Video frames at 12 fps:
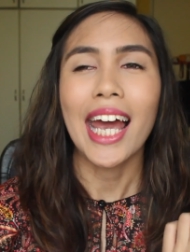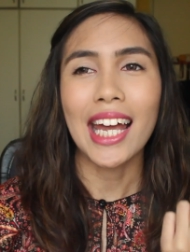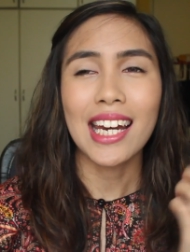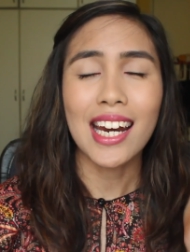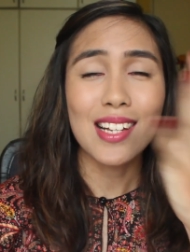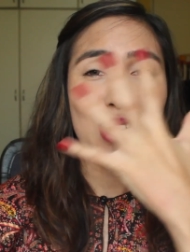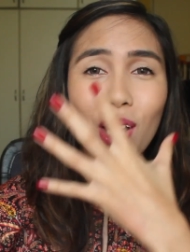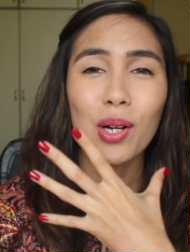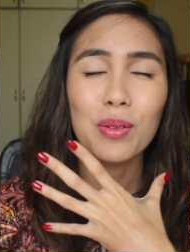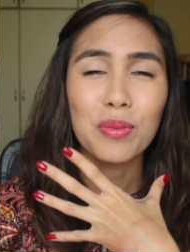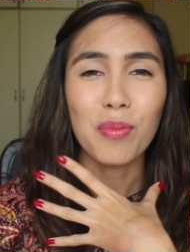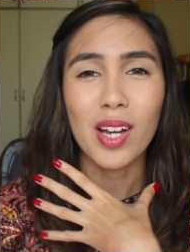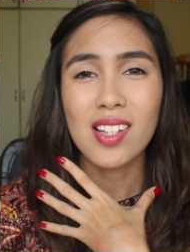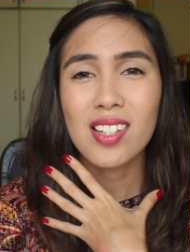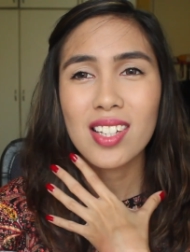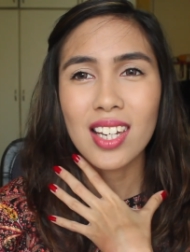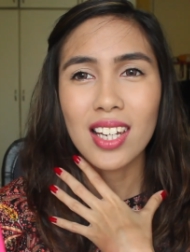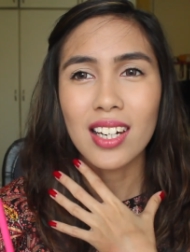and it has helped my
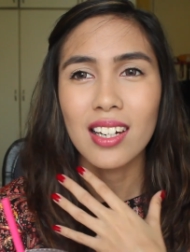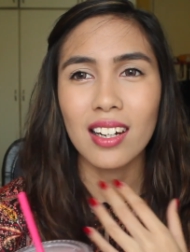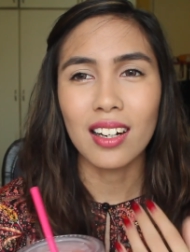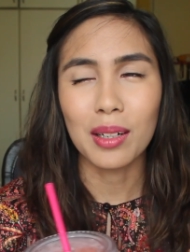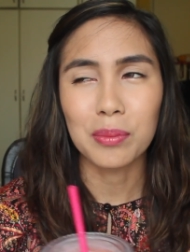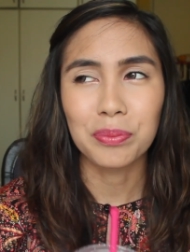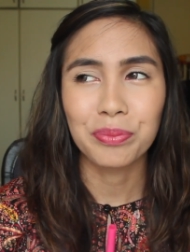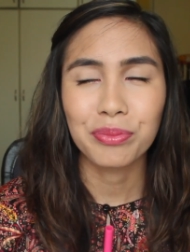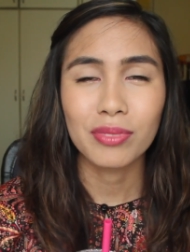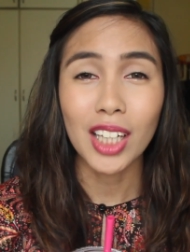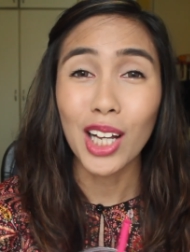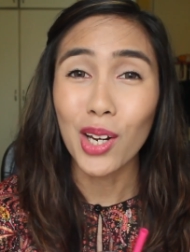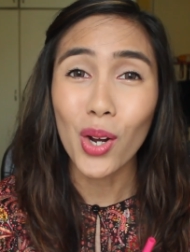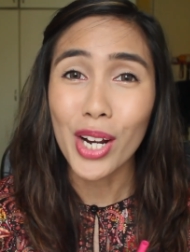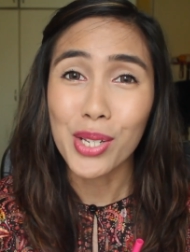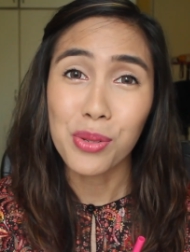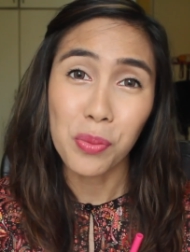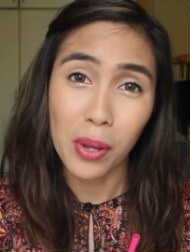skin um, a lot
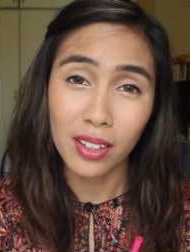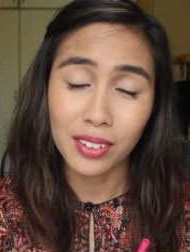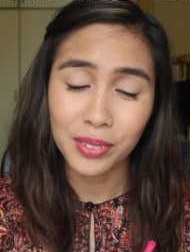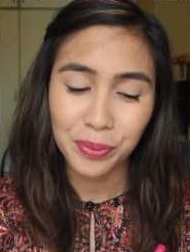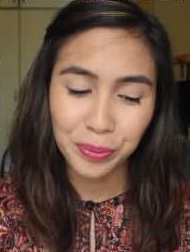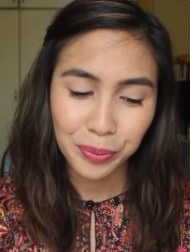as well